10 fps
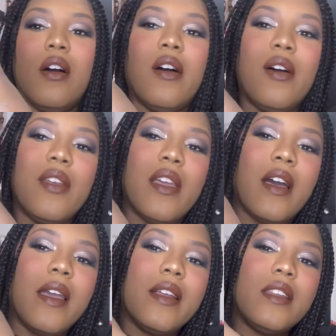oh yeah
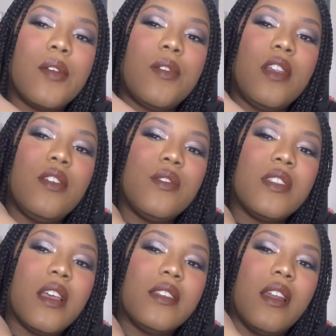i could definitely use
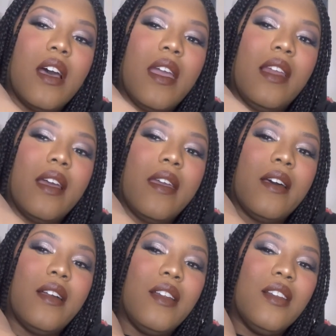it as a
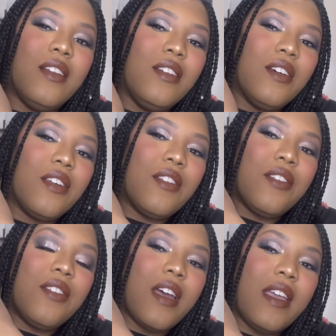highlighter look
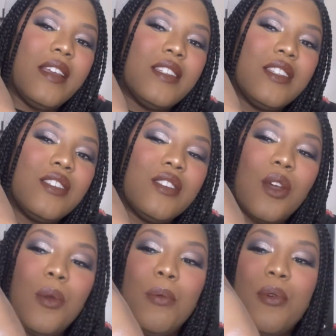that is
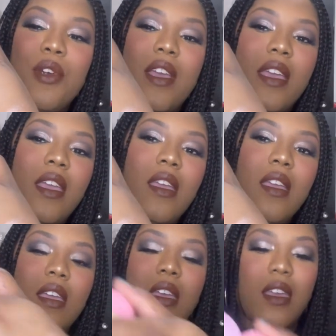so pretty
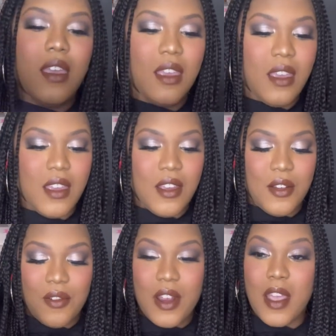
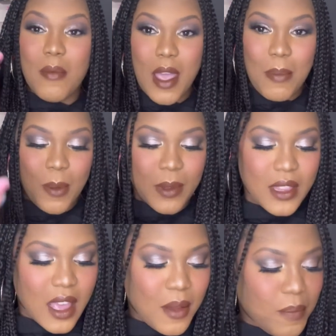all right i'm happy with
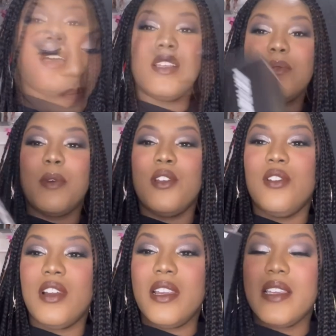that last but
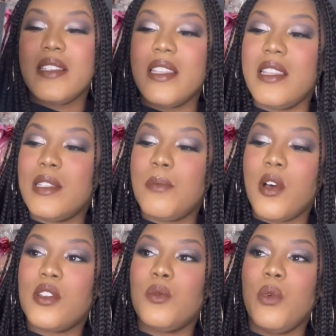not least in this
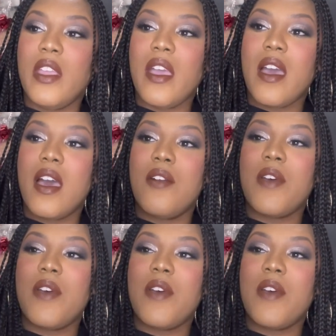box we have